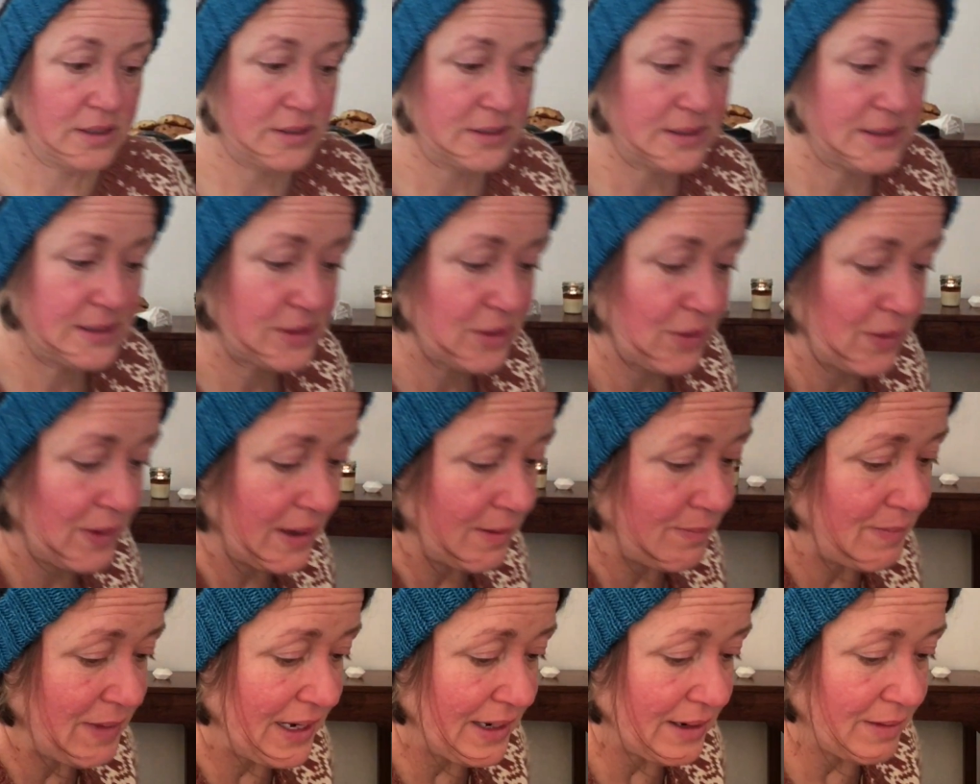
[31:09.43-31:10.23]
So
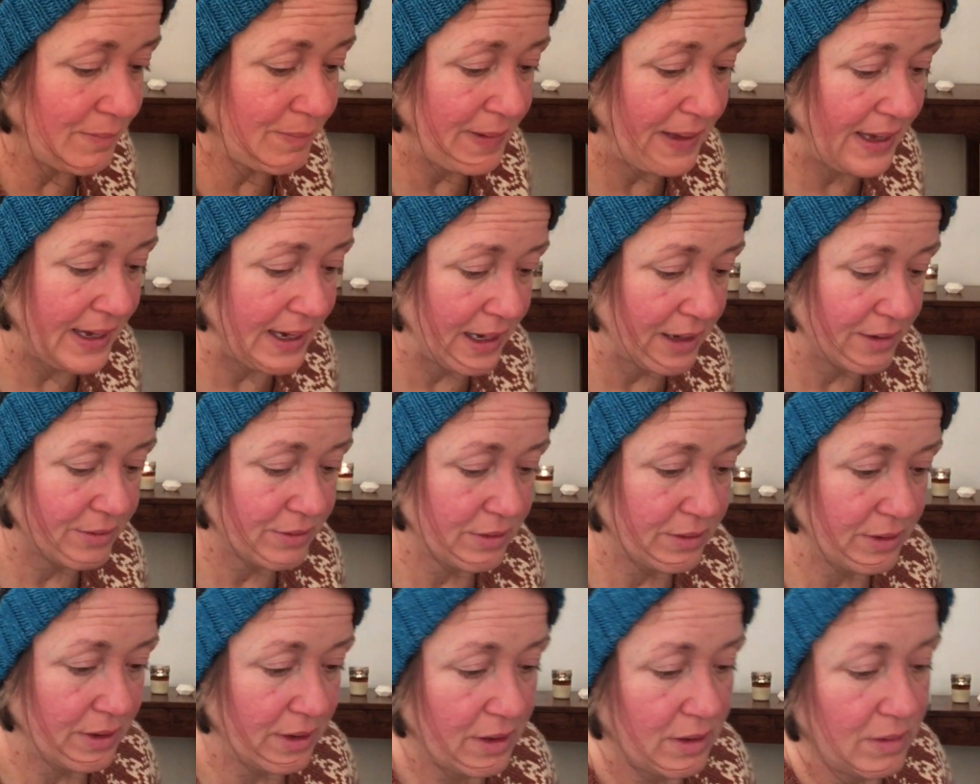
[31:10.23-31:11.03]
I made a
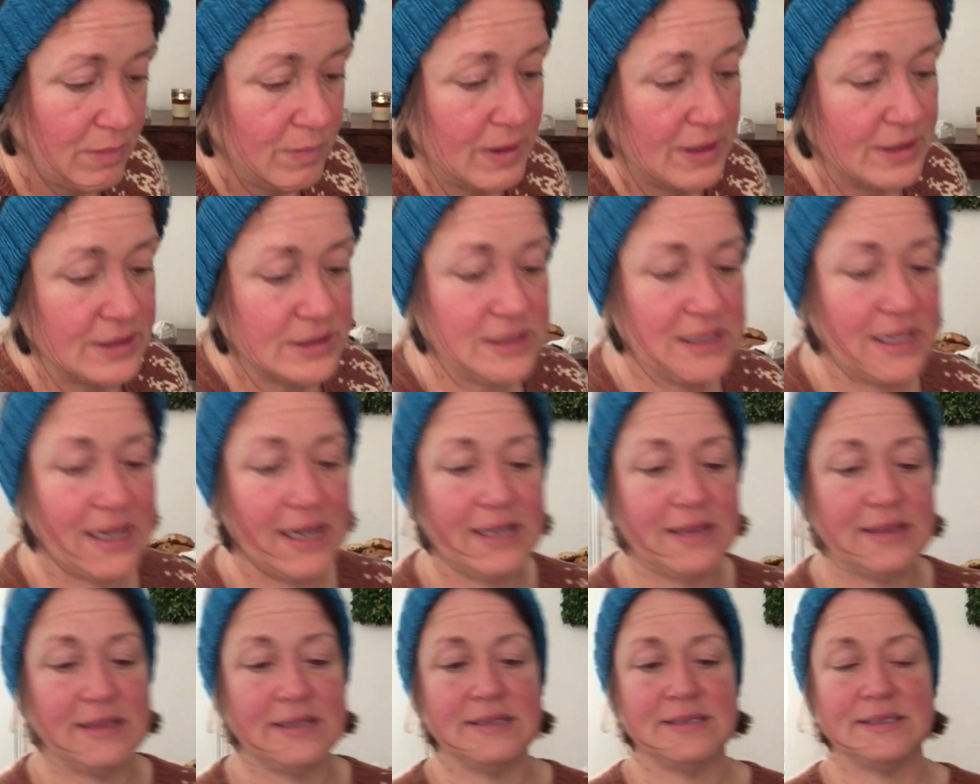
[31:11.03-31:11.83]
pattern of, I
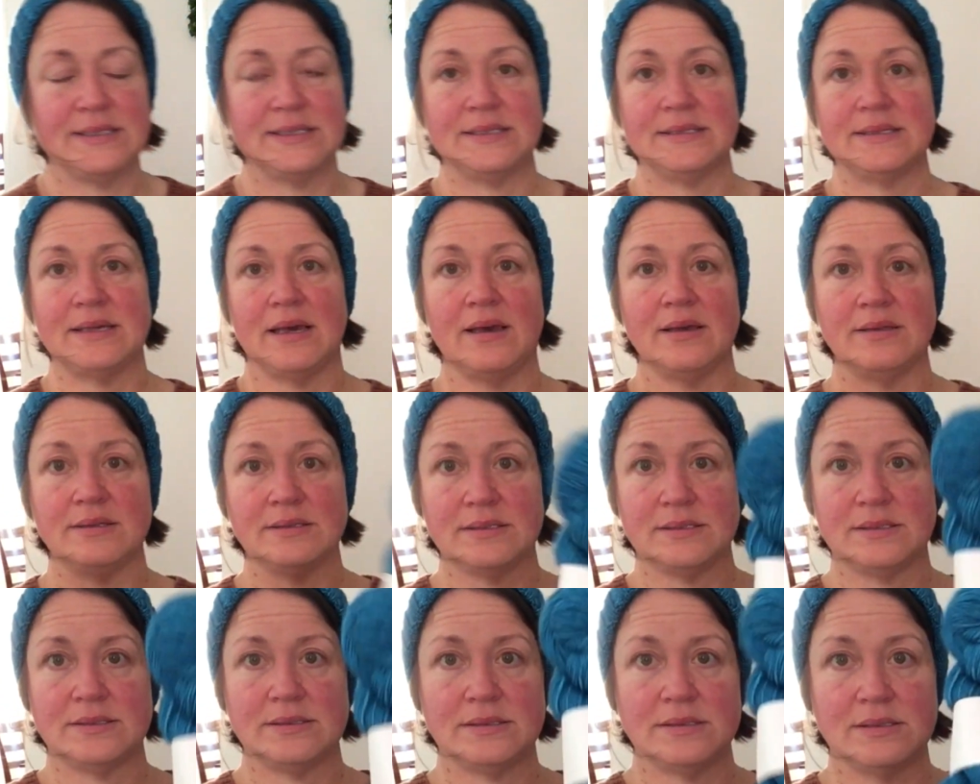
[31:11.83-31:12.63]
dyed these
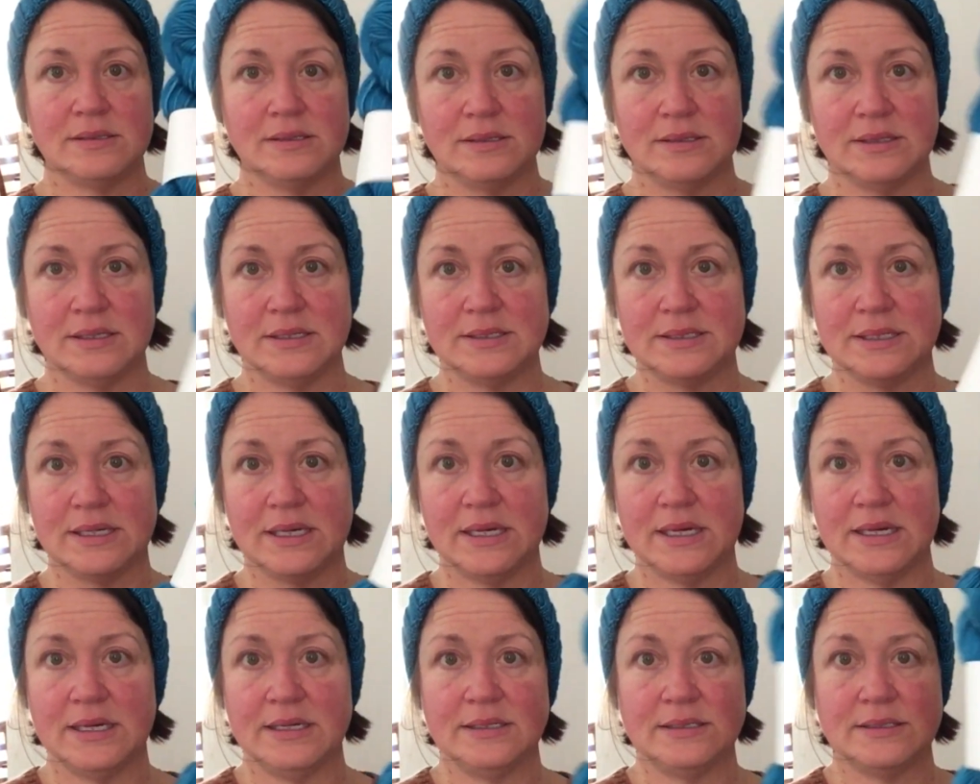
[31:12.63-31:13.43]
sets, these
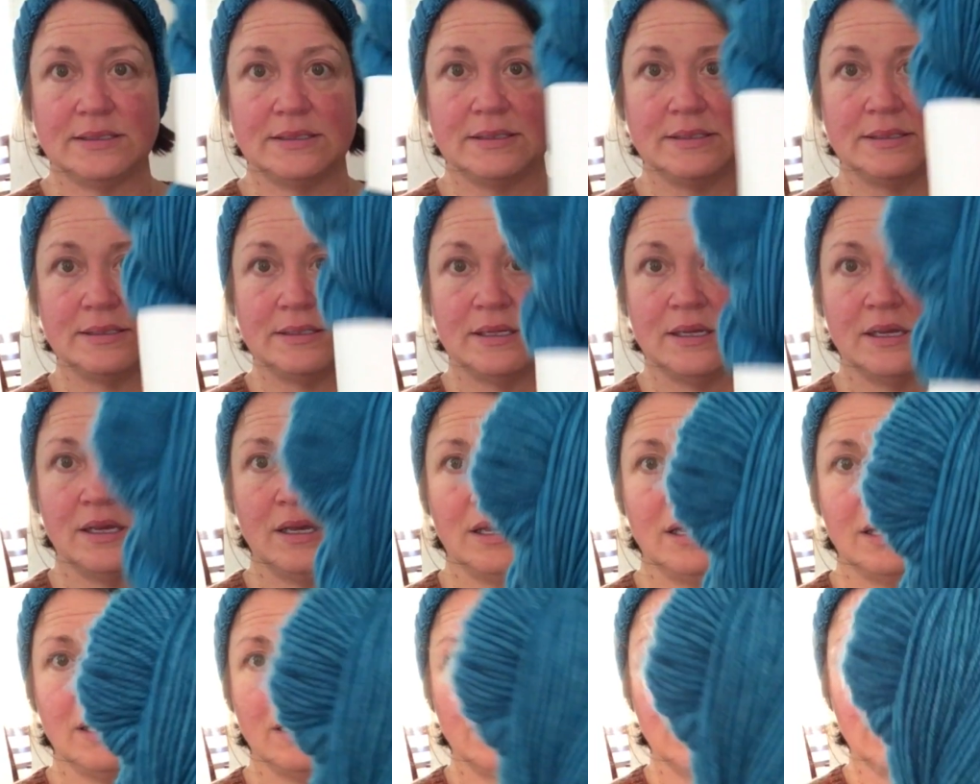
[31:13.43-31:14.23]
kits,
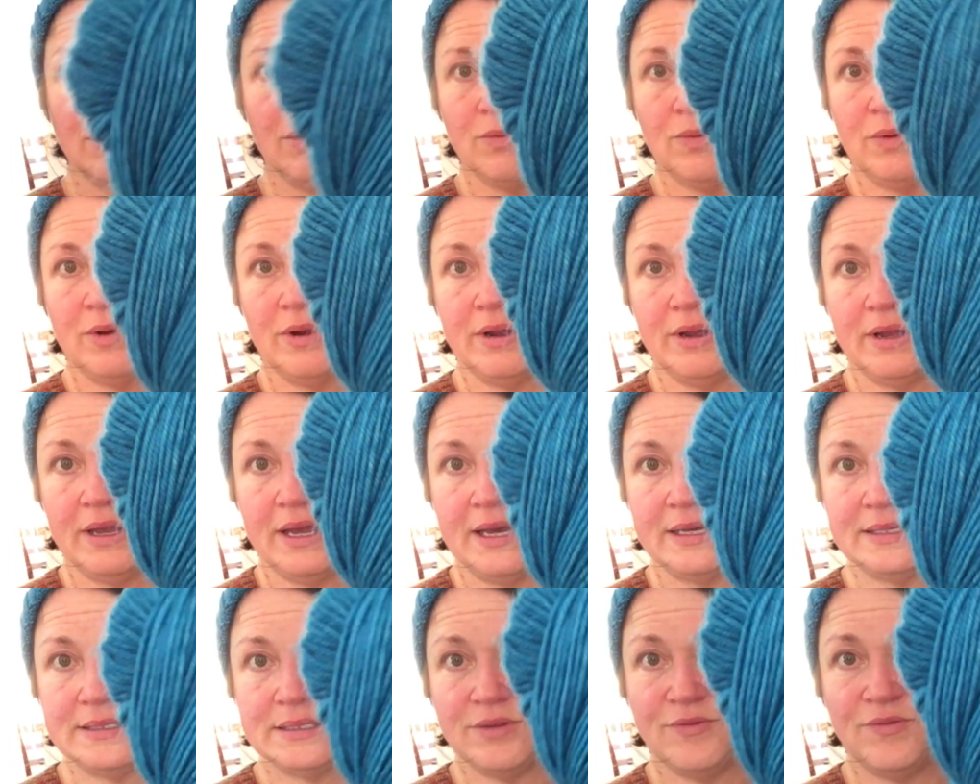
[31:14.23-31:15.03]
where it
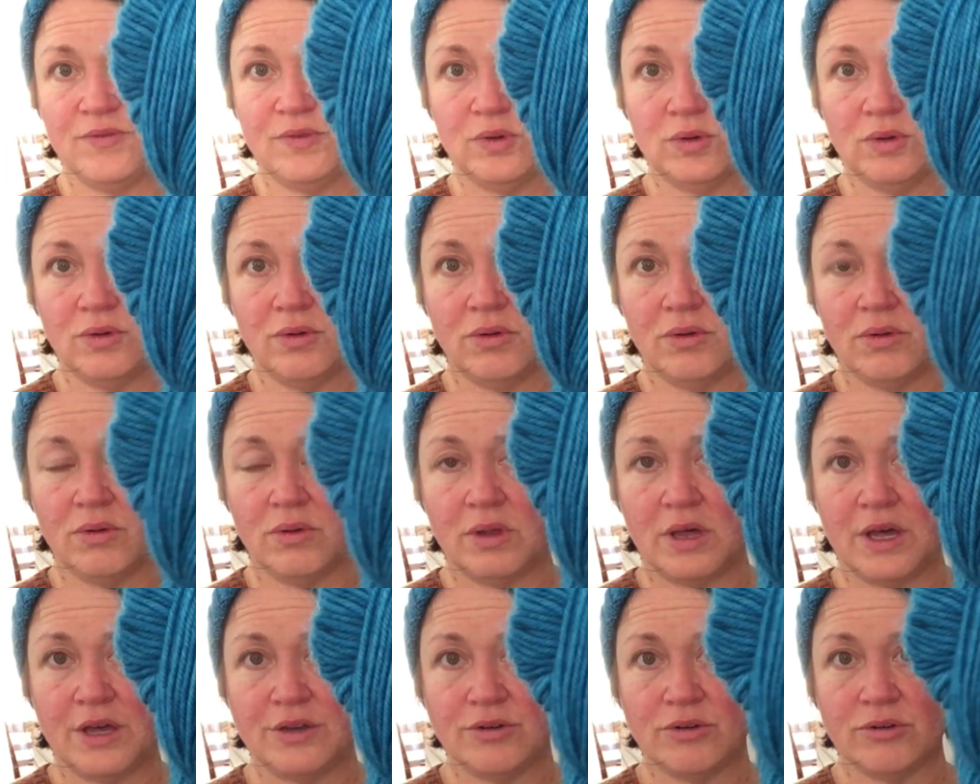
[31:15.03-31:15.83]
has a
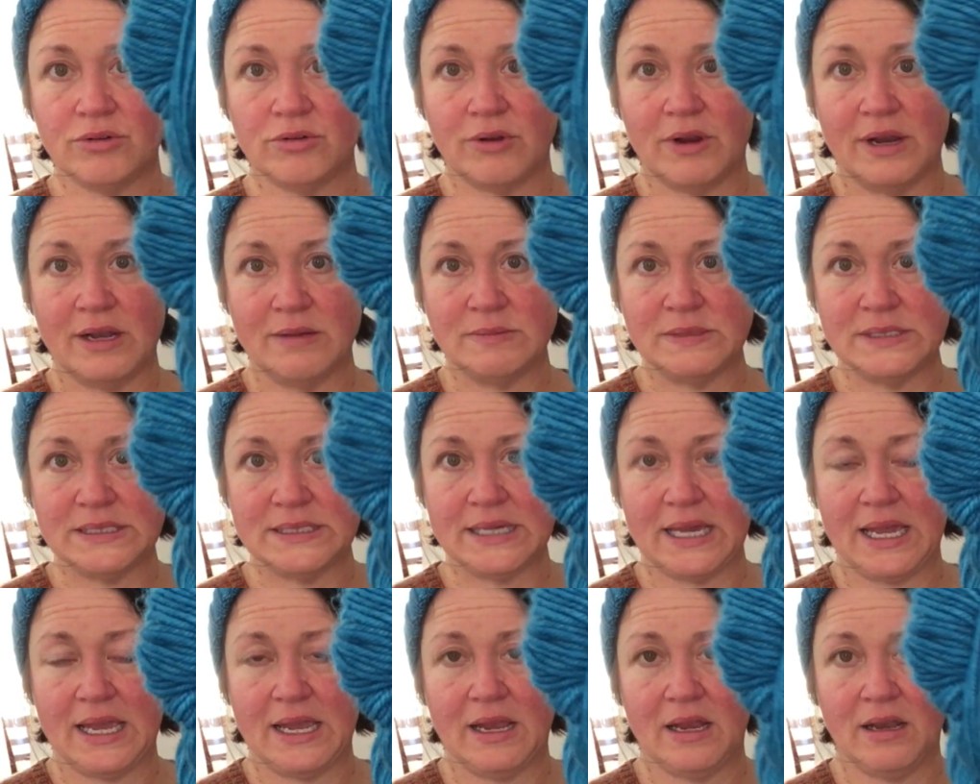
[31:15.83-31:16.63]
full 100 gram
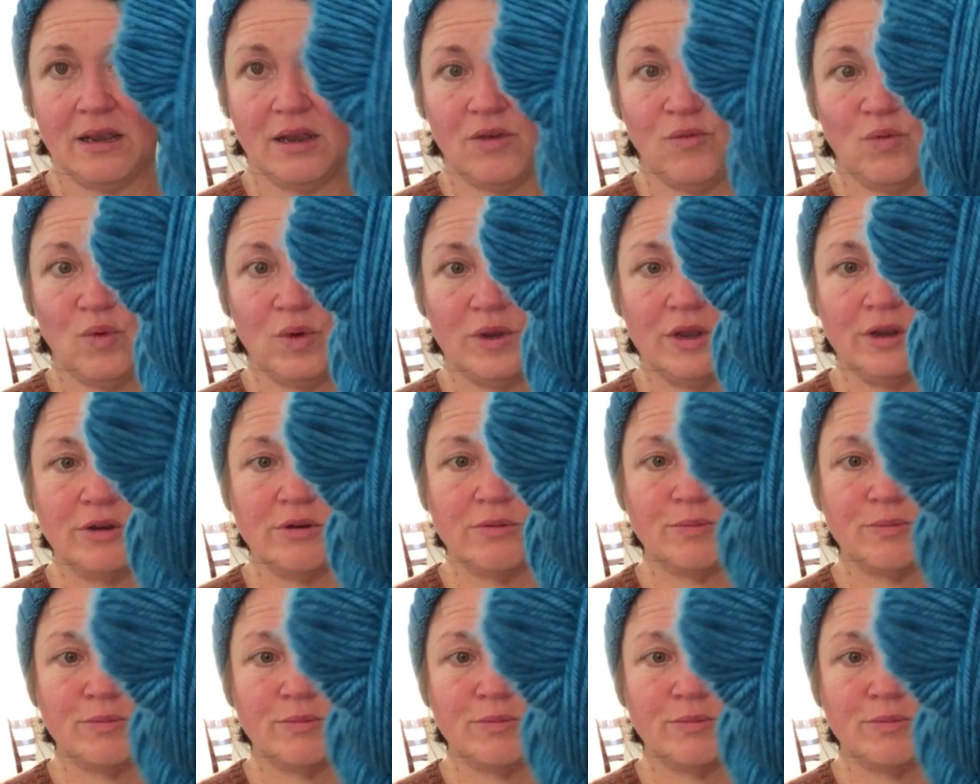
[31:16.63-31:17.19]
skein, a 100%